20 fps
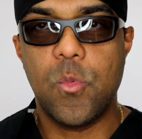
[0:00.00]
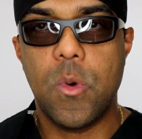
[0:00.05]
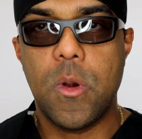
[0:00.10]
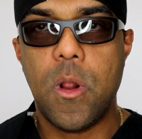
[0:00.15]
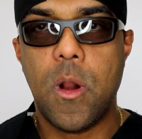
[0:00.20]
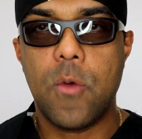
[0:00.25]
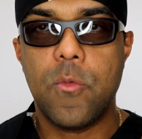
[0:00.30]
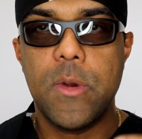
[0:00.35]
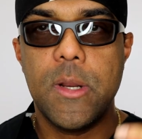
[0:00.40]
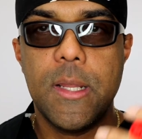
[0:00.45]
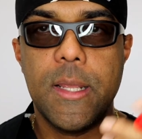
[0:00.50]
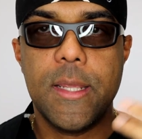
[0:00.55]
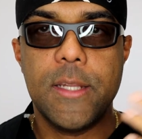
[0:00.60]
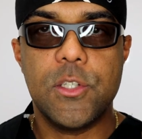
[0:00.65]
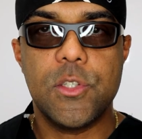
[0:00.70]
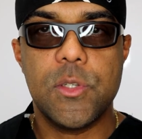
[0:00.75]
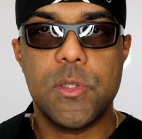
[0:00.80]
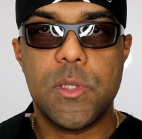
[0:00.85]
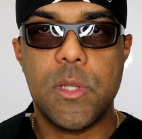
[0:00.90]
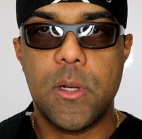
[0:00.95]
We're not really
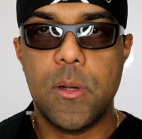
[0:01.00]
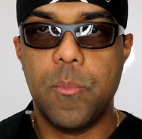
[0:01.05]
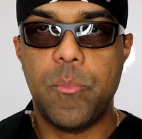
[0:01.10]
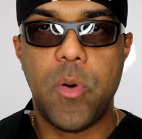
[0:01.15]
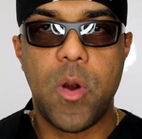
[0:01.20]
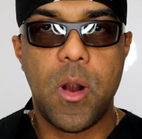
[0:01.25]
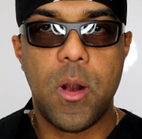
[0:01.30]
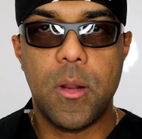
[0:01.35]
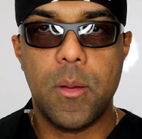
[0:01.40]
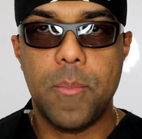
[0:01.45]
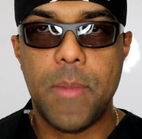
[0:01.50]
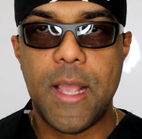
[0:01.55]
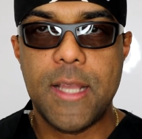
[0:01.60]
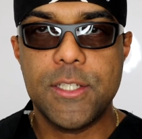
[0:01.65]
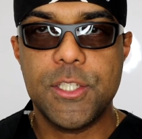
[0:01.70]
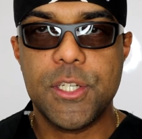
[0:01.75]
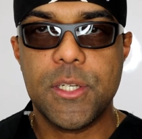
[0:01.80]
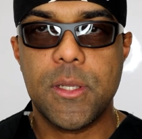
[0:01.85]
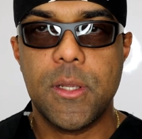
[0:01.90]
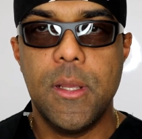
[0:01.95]
interested in parlor
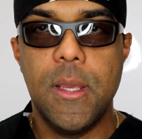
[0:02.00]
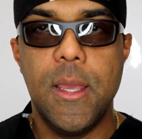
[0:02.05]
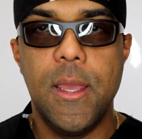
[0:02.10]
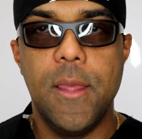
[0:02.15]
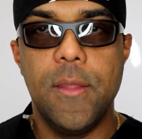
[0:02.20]
magic.